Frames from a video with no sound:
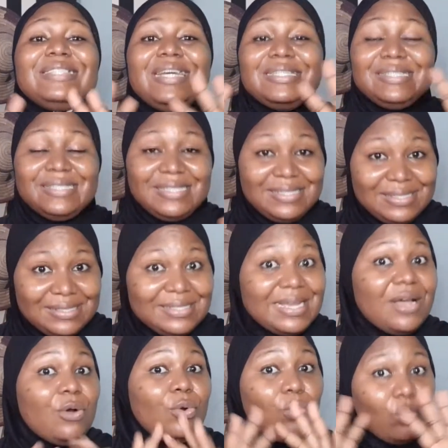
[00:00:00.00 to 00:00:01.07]
That is
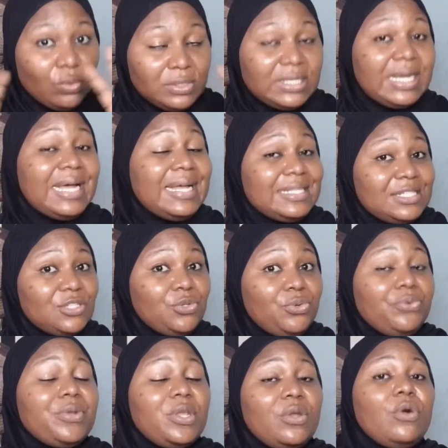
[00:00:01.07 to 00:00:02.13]
their own
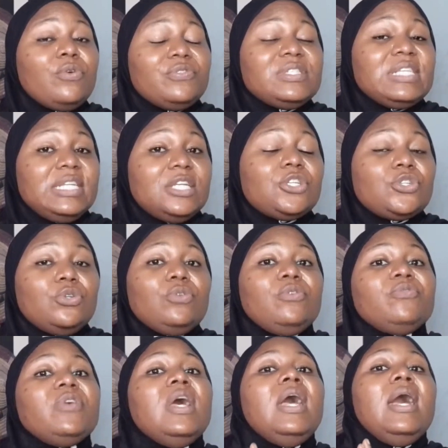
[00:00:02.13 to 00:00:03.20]
category of selection
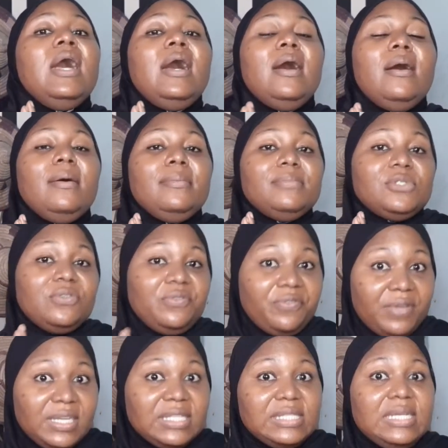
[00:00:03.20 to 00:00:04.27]
of
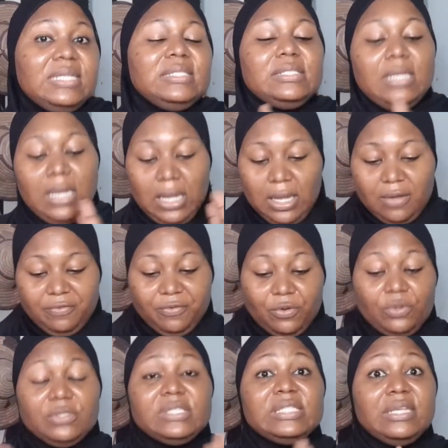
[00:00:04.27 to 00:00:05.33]
surfactants
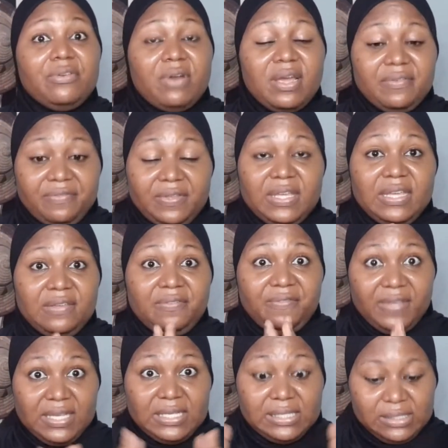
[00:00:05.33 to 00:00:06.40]
for CeraVe
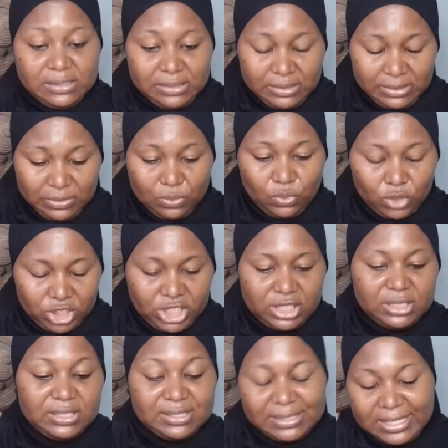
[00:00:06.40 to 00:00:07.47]
face
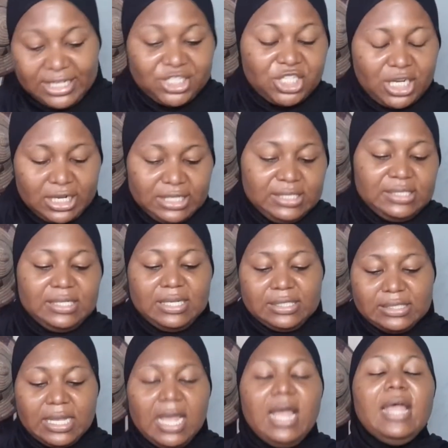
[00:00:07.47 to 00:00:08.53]
washes /
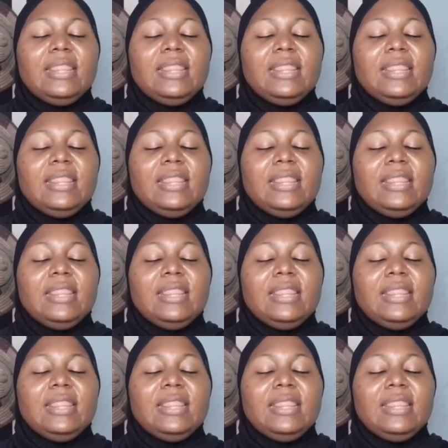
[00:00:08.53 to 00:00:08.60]
cleansers.